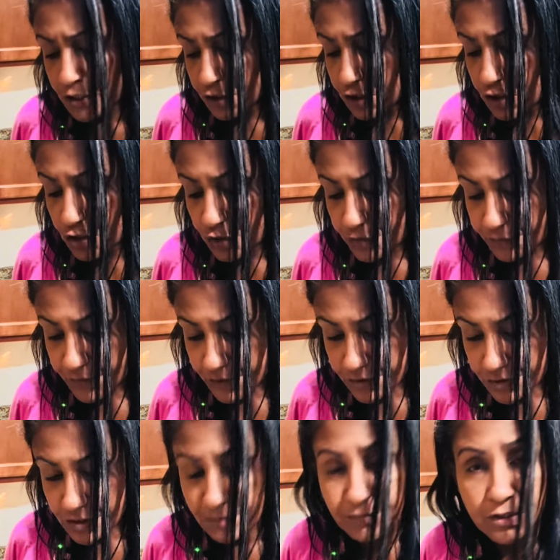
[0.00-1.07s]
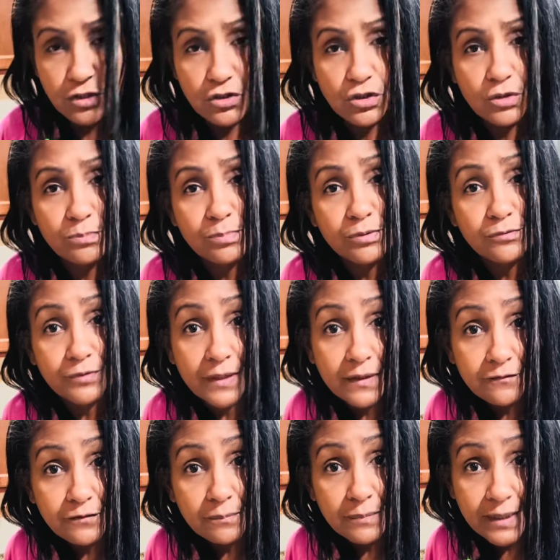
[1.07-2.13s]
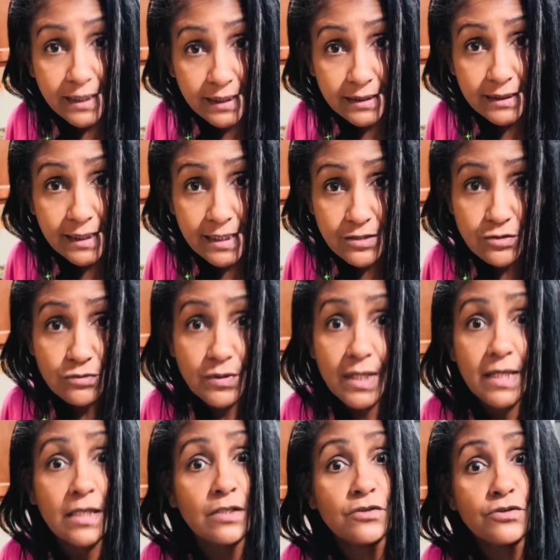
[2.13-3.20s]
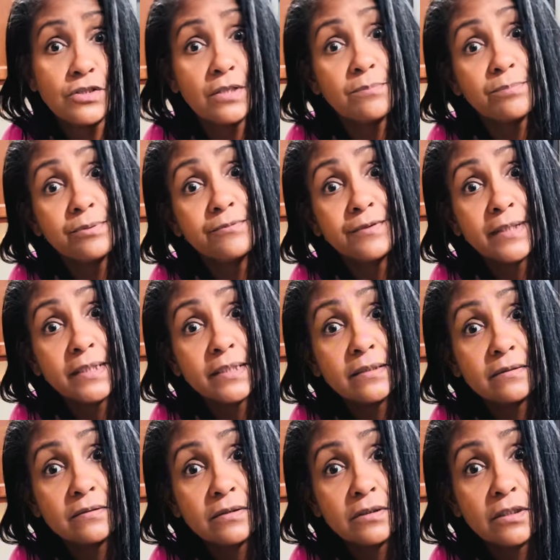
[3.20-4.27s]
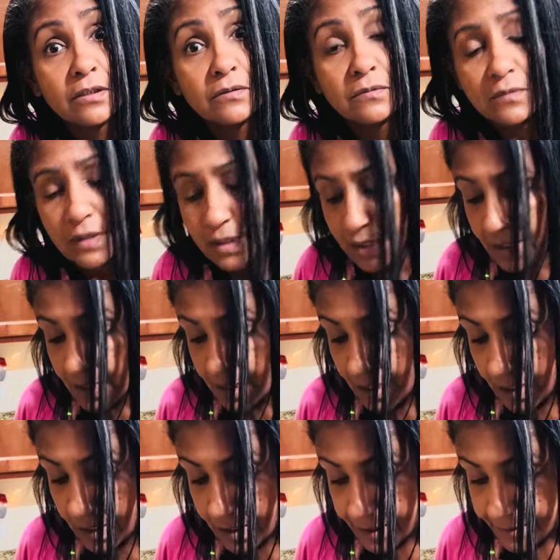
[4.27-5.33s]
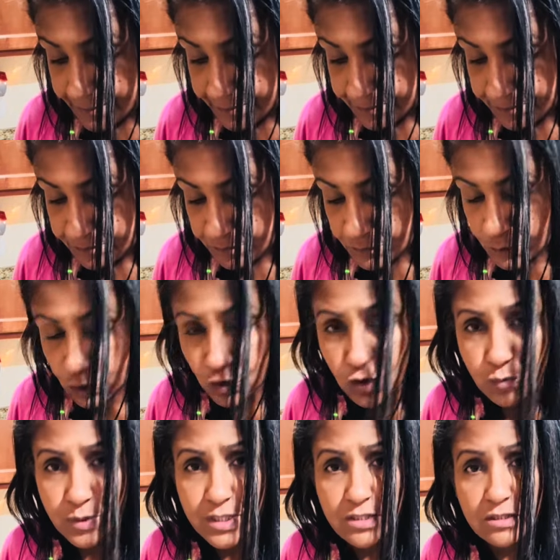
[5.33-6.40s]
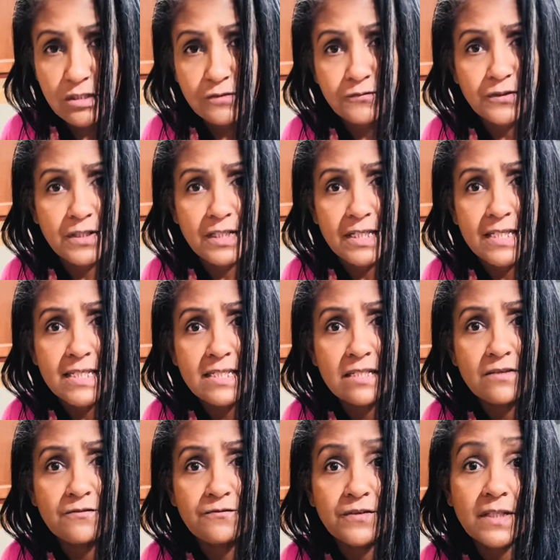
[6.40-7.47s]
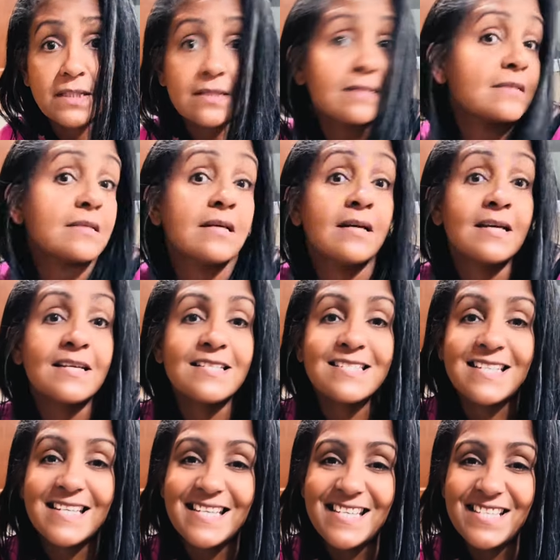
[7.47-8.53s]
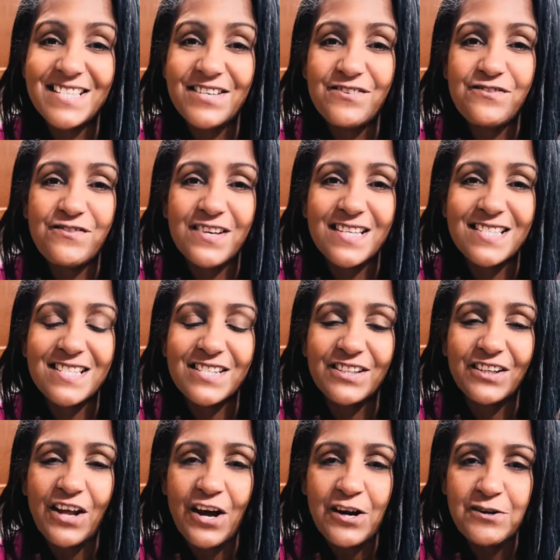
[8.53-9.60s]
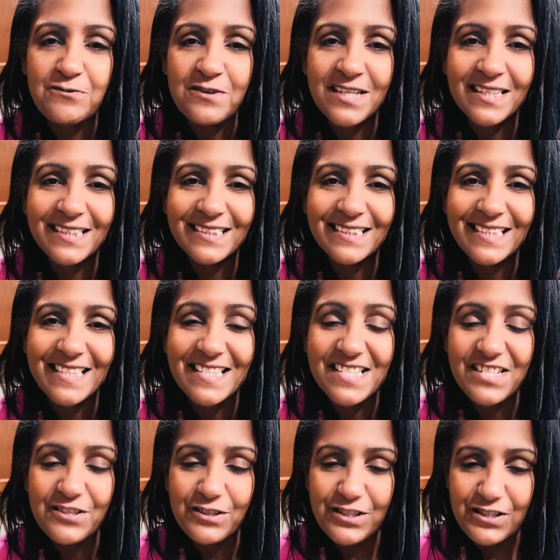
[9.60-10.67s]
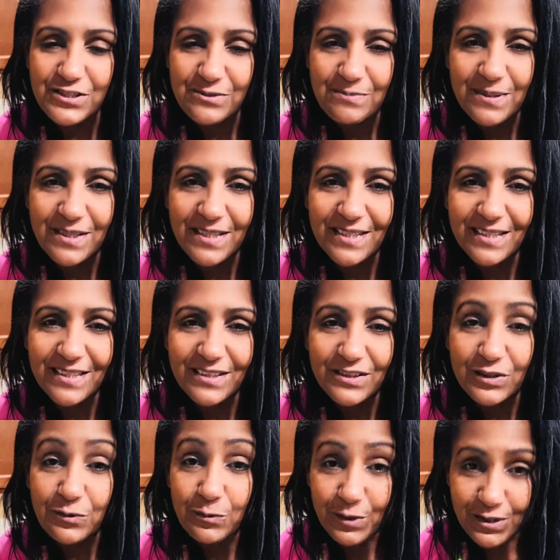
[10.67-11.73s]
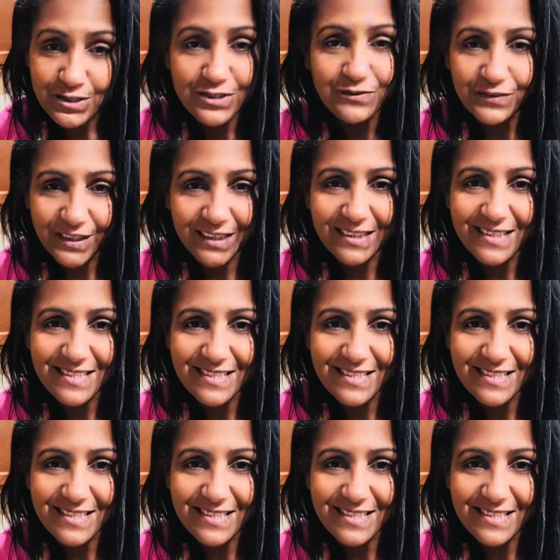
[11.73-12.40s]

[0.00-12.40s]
If there's something you can prevent from getting as you age, then prevent it. Um, don't always look for the easy fix, because the easy fix in the long run is going to be the worst fix.